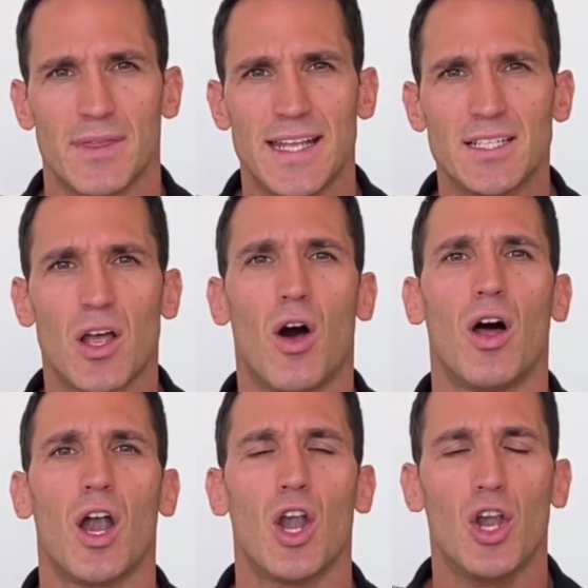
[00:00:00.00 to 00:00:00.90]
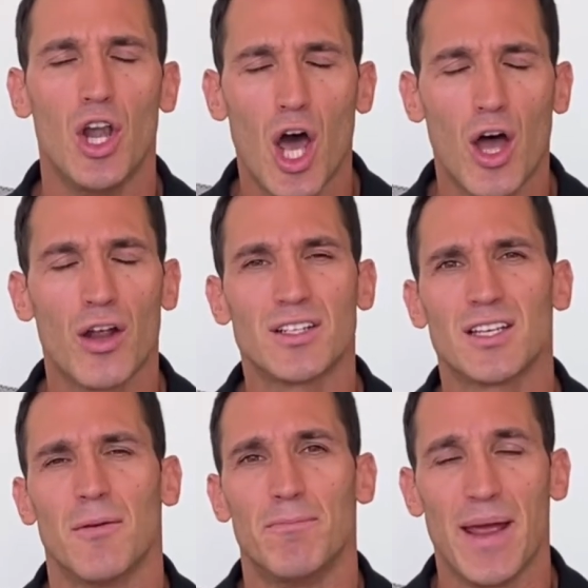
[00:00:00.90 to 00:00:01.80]
These are learned
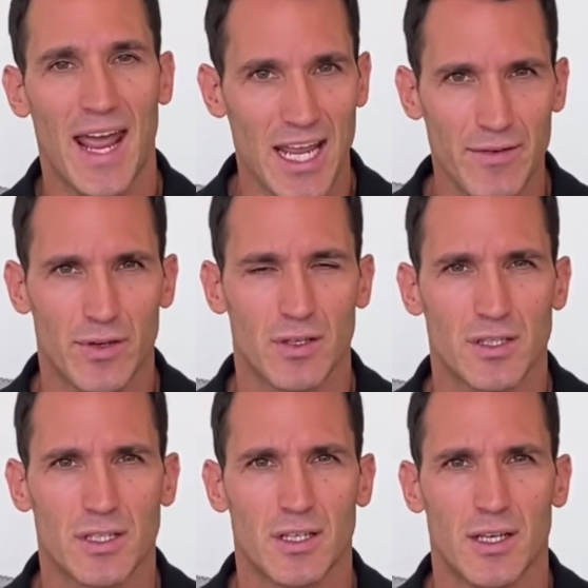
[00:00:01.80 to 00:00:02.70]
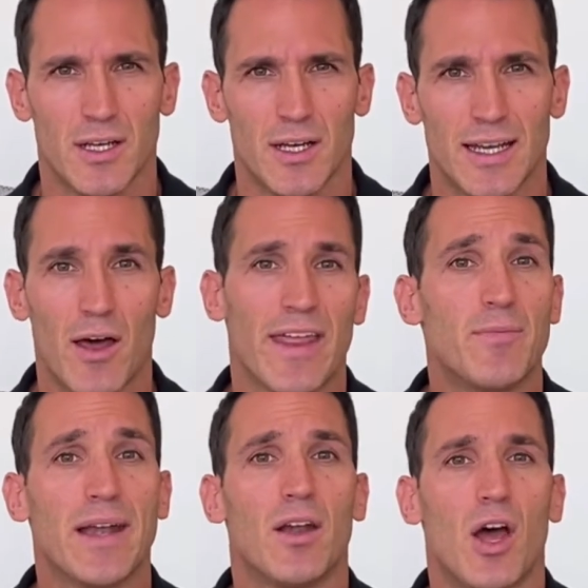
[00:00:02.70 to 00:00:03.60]
behaviors. Now, they've
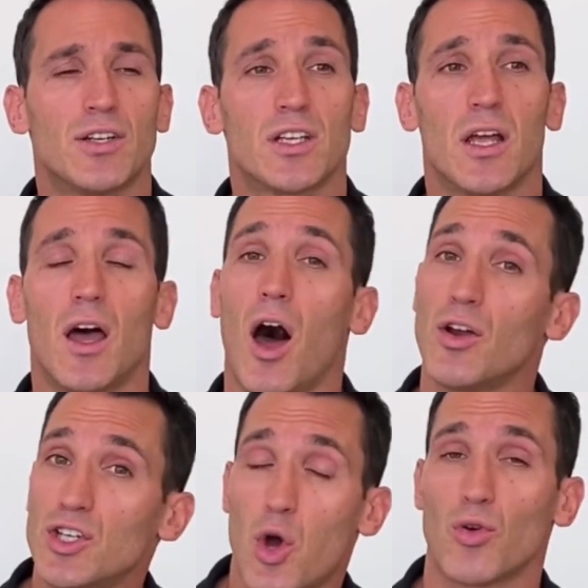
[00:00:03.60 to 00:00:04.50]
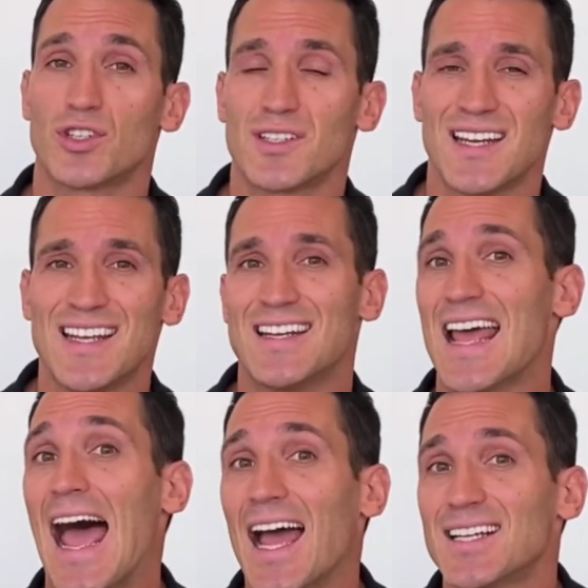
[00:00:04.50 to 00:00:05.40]
been learned unconsciously and
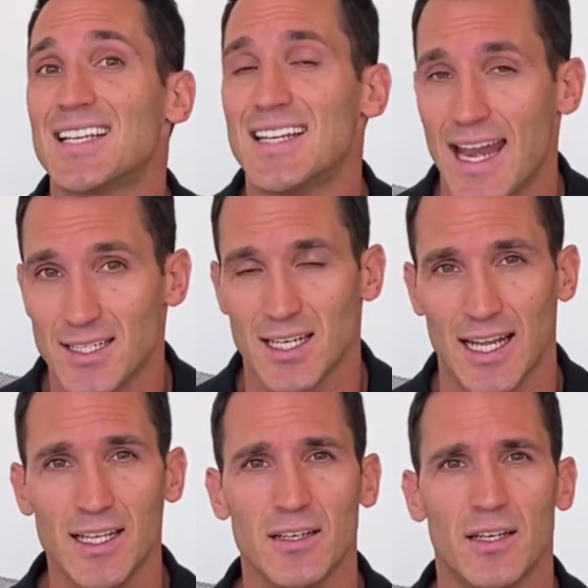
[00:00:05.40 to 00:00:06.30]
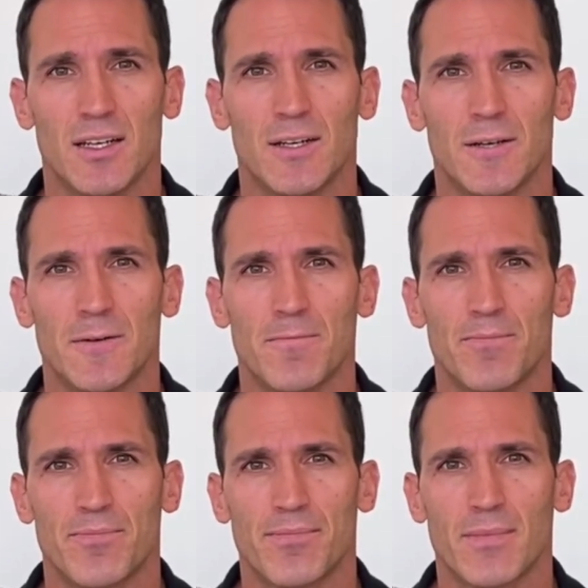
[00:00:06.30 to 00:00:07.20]
accidentally
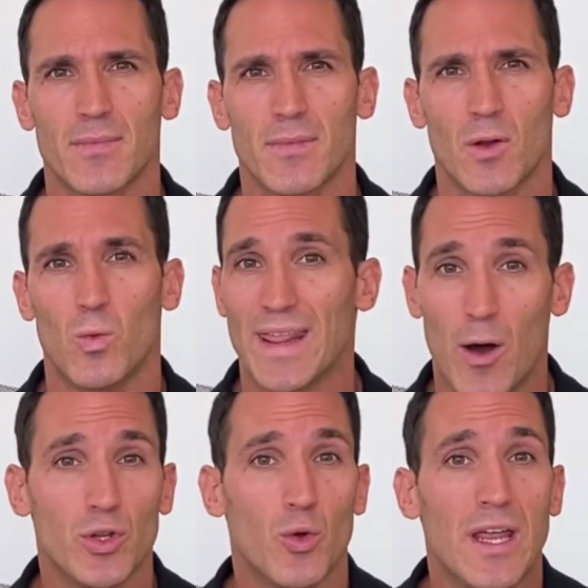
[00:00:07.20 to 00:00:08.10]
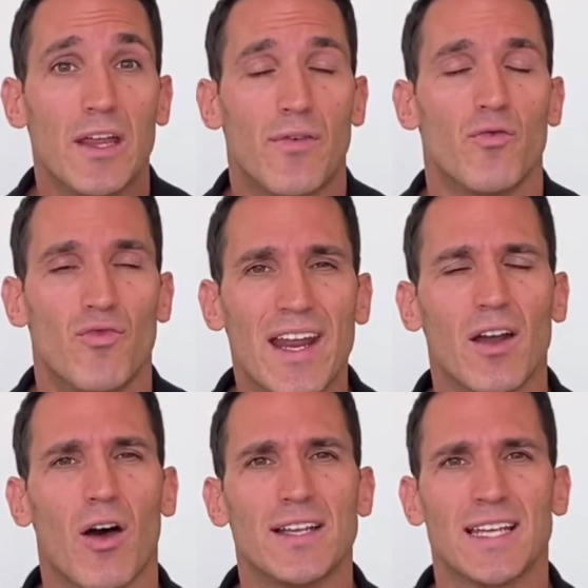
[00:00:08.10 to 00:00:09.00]
without you even
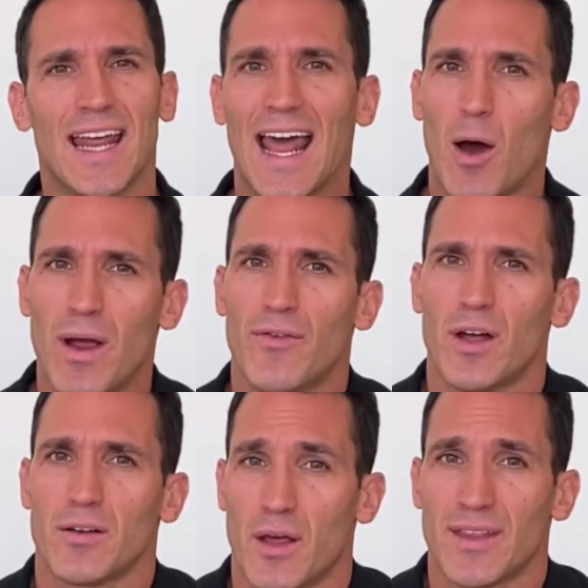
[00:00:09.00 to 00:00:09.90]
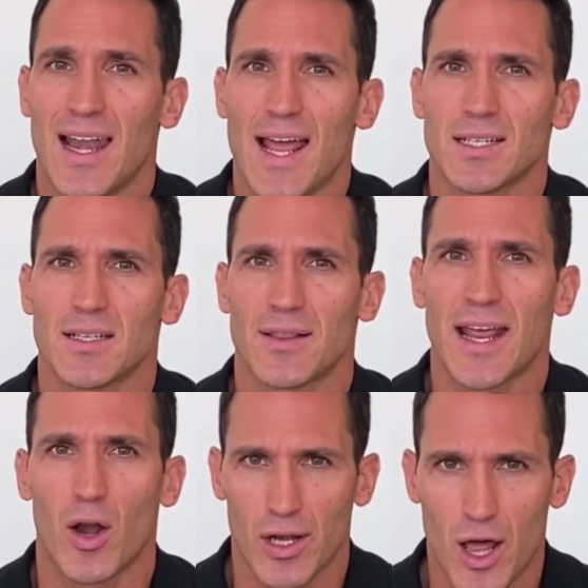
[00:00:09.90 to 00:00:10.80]
realizing it. However, nonetheless,
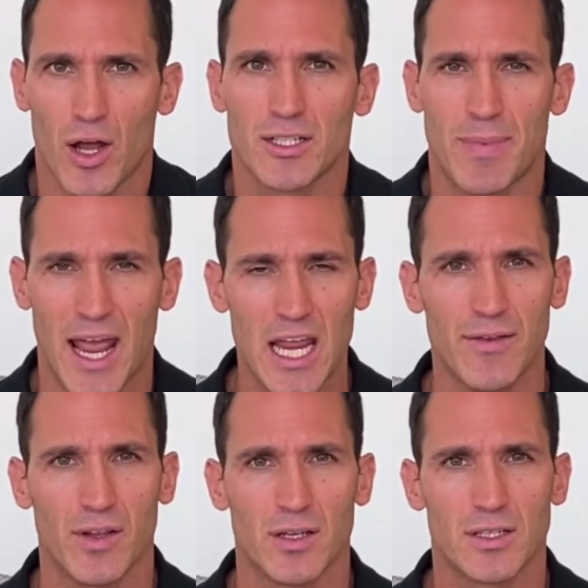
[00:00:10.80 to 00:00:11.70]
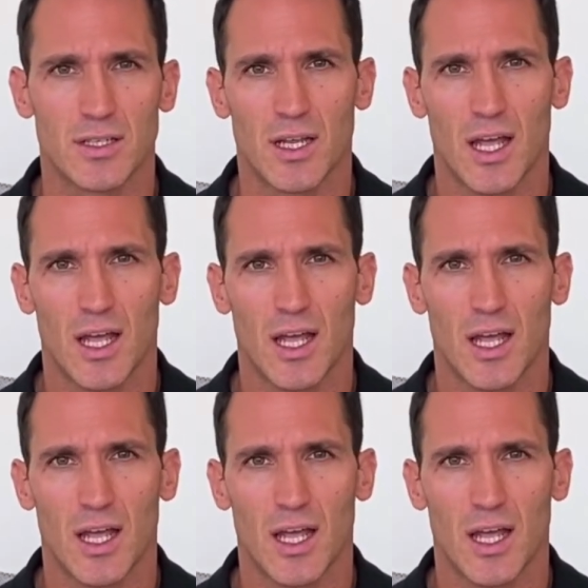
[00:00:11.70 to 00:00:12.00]
they are learned behaviors.